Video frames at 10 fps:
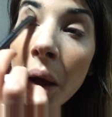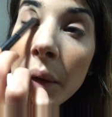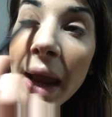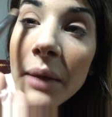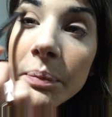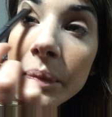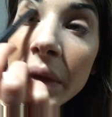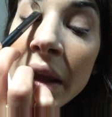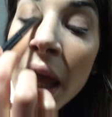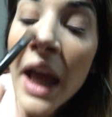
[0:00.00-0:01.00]
Okay,
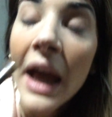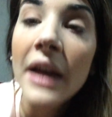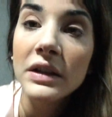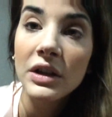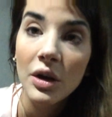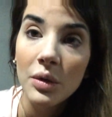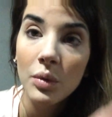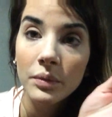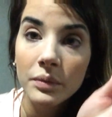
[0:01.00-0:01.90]
so